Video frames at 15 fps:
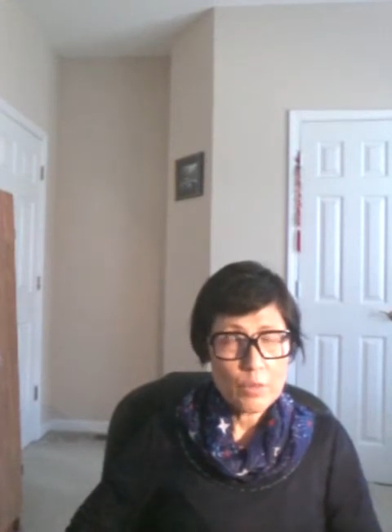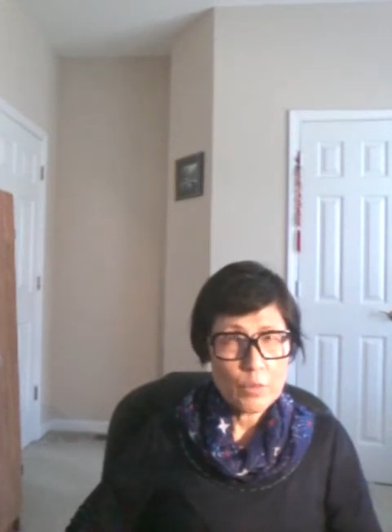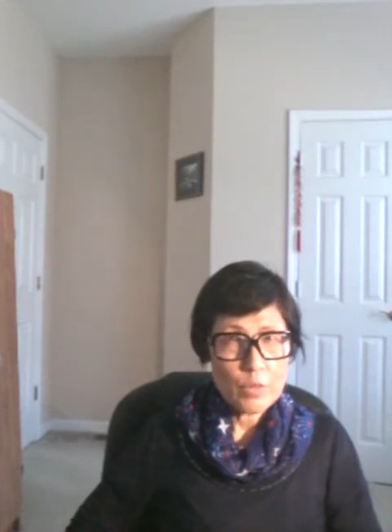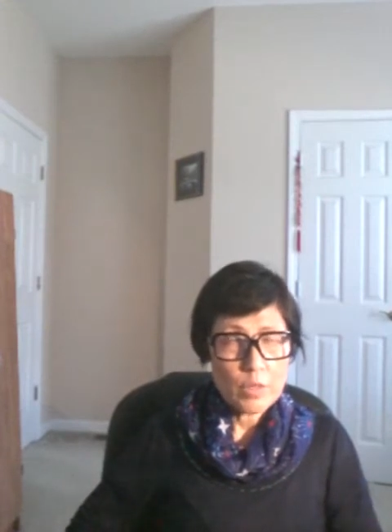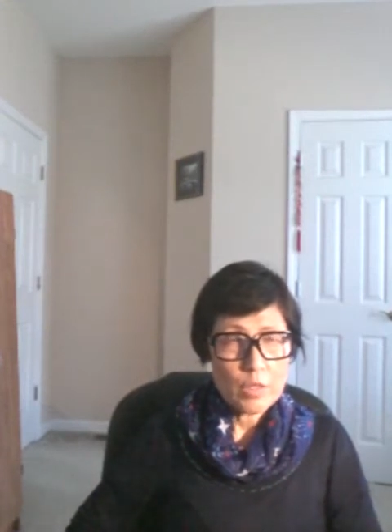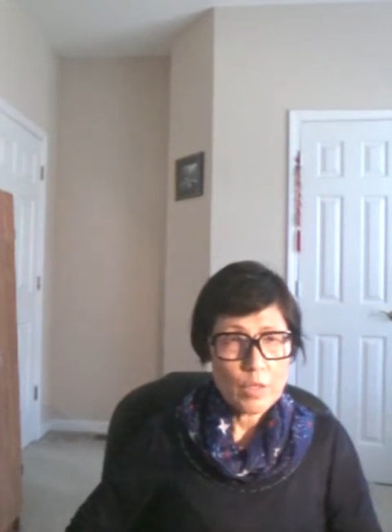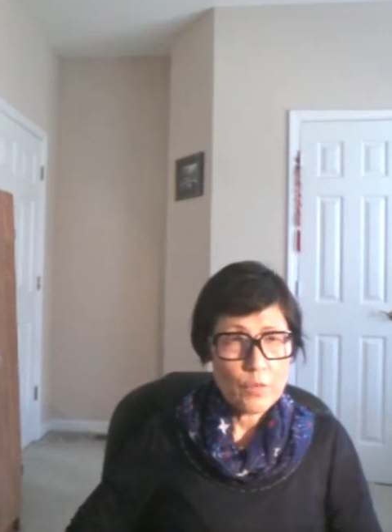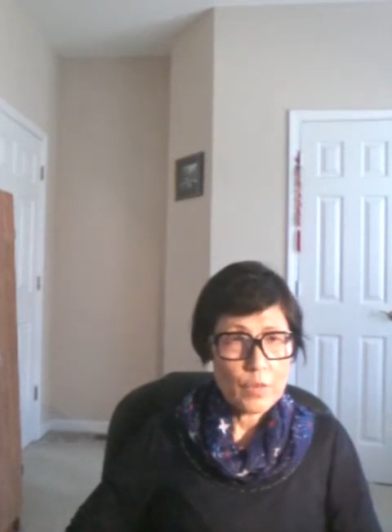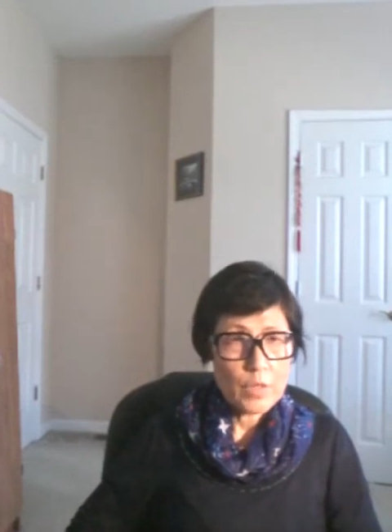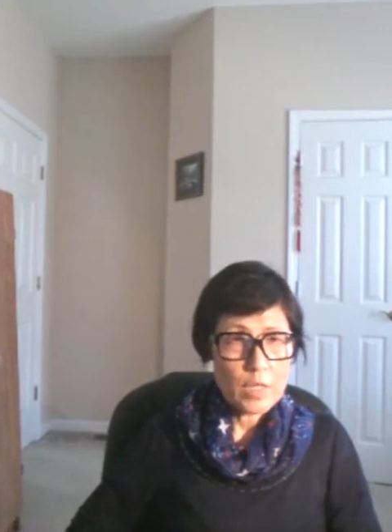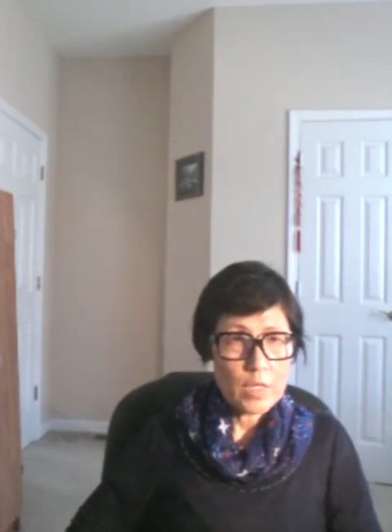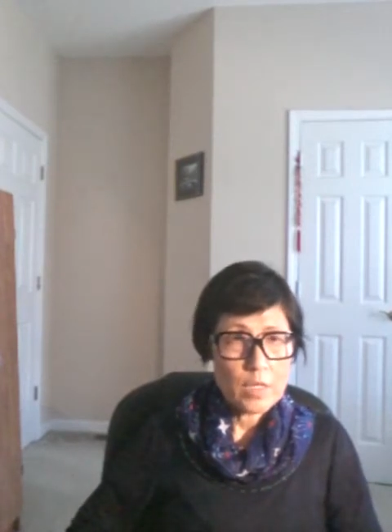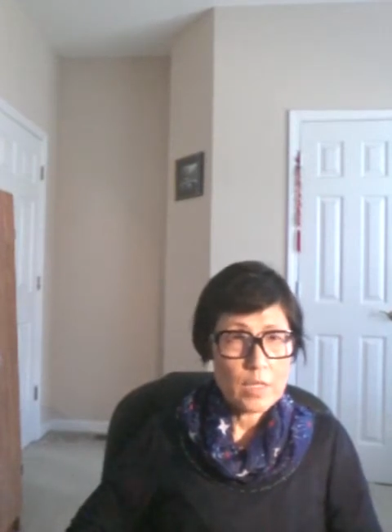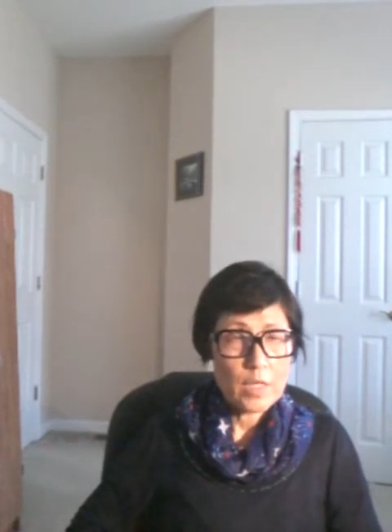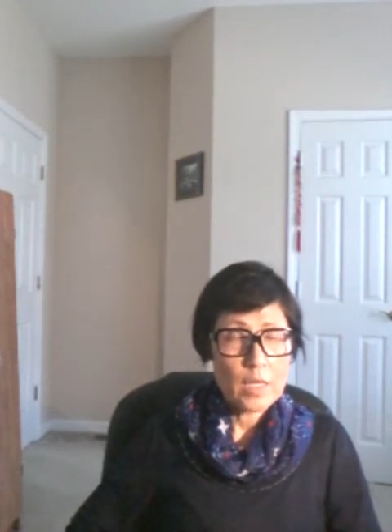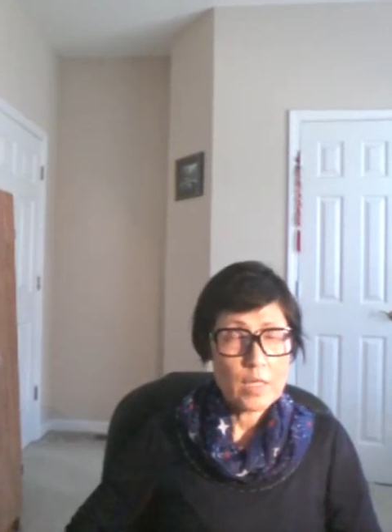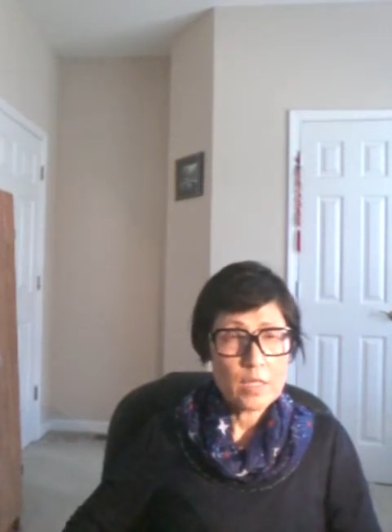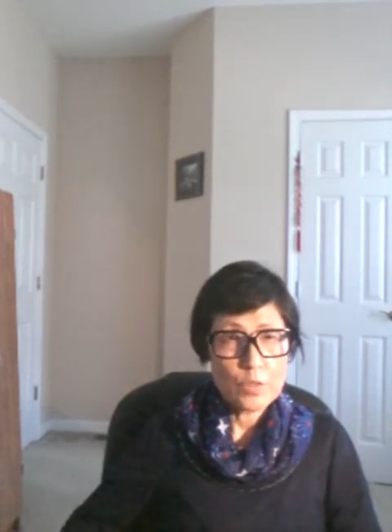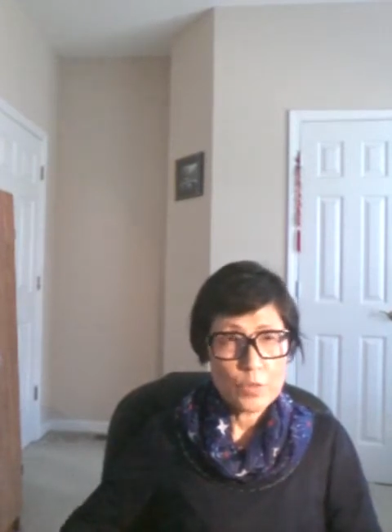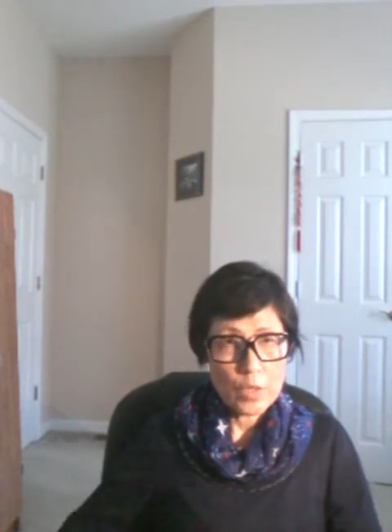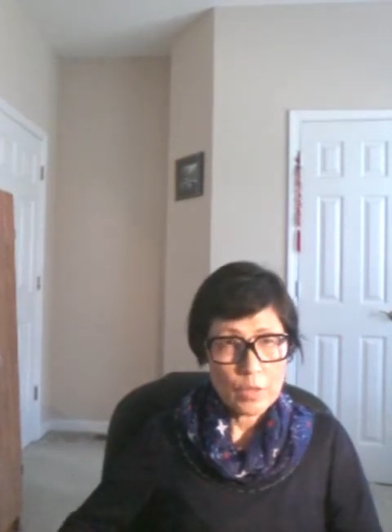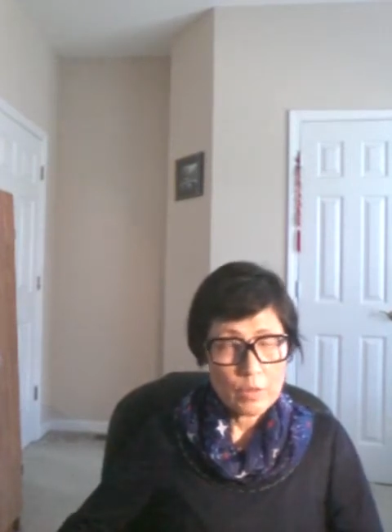see your physician as
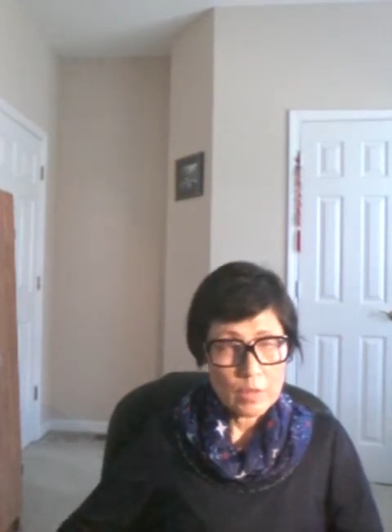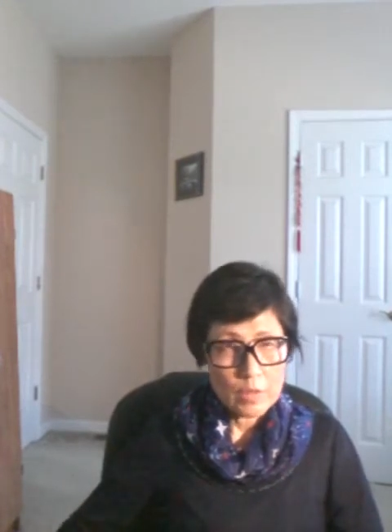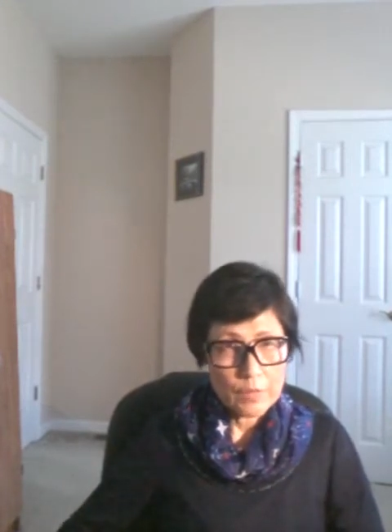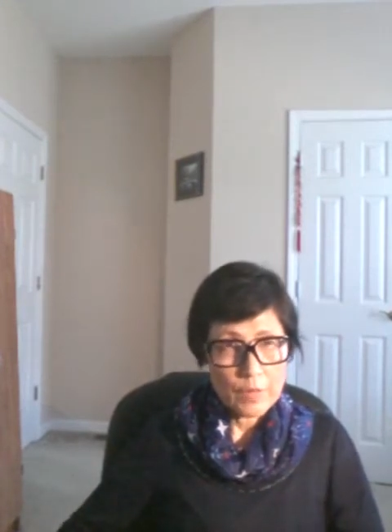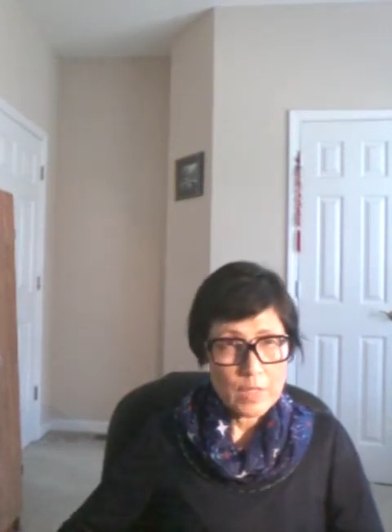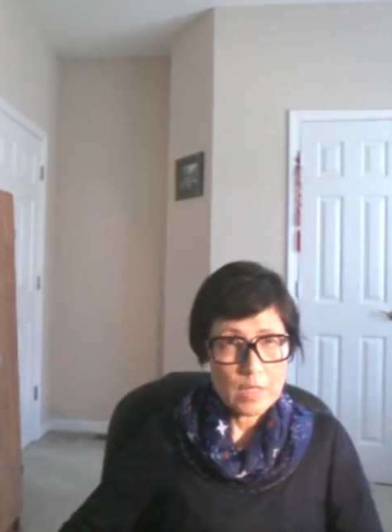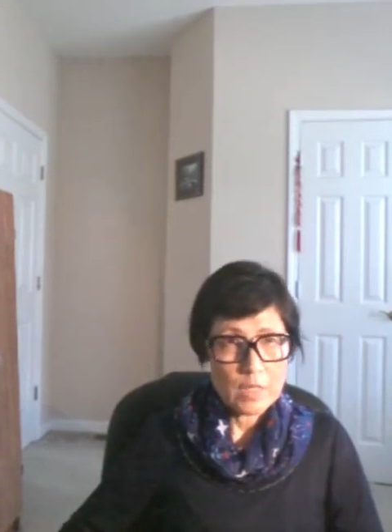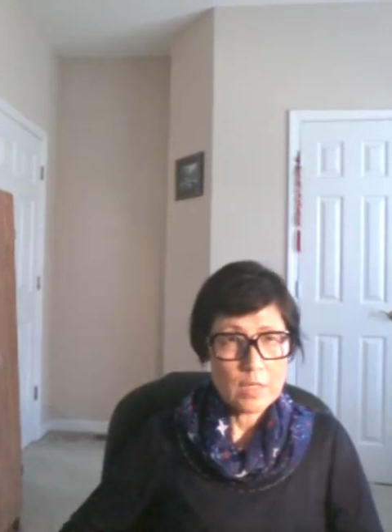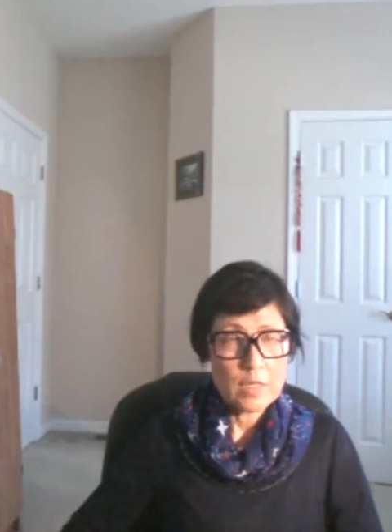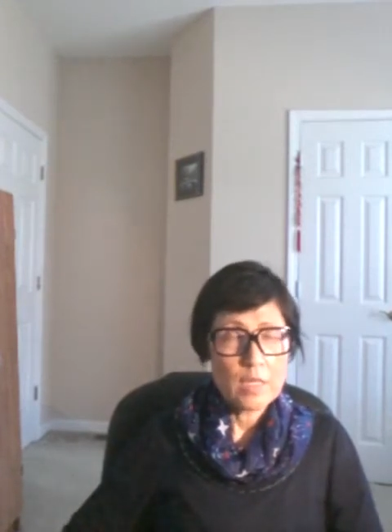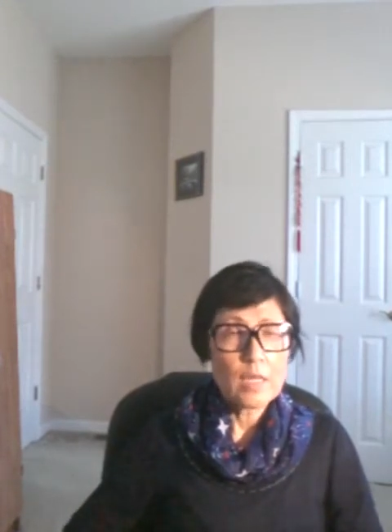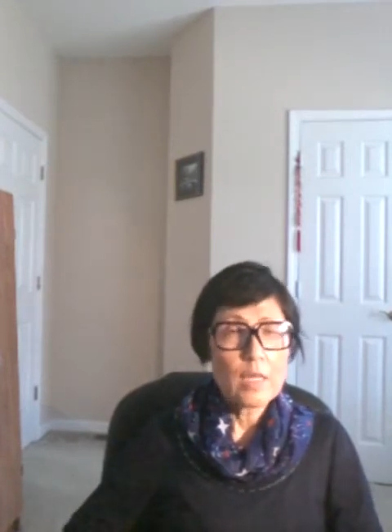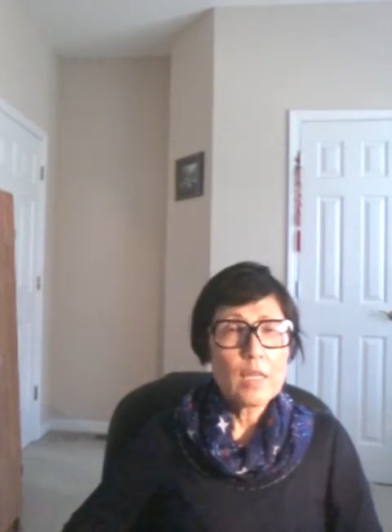a regular visit,